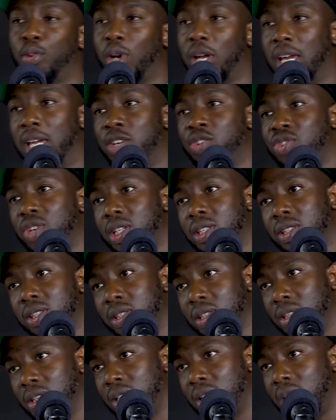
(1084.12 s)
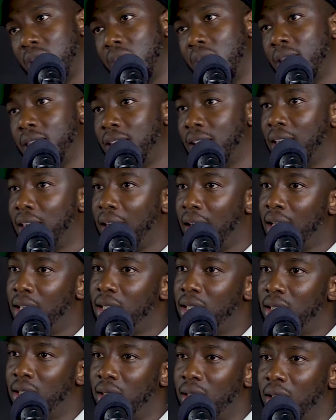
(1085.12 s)
people entrance at the
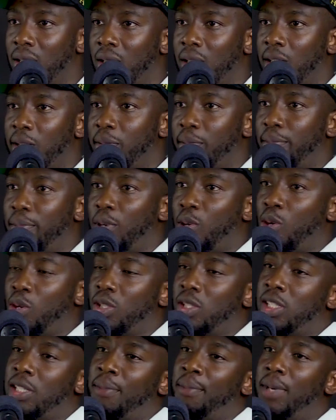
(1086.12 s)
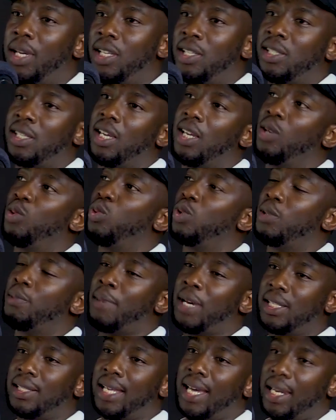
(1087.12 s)
gate because somebody said
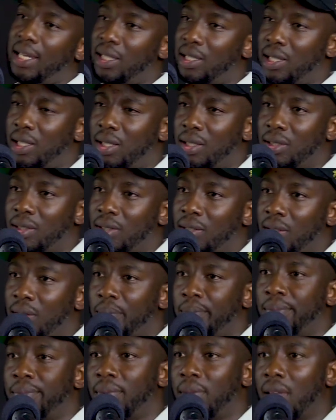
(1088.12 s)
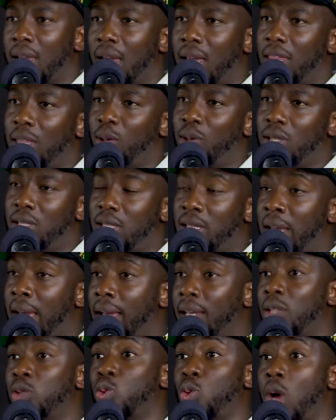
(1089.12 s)
Mazarisa, and they were
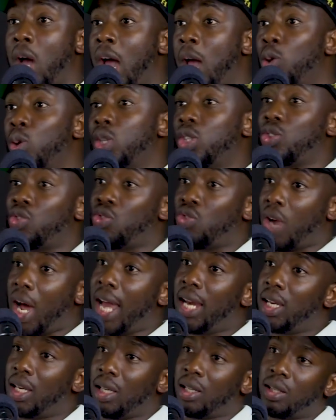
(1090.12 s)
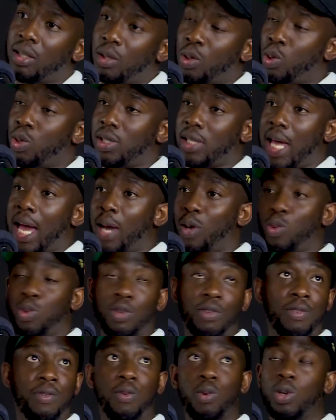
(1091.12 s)
denying. So I was running because I
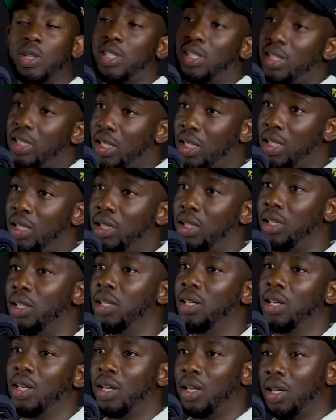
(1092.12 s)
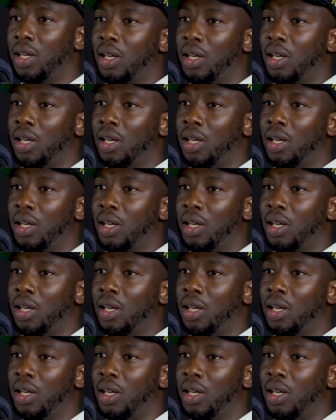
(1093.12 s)
could foresee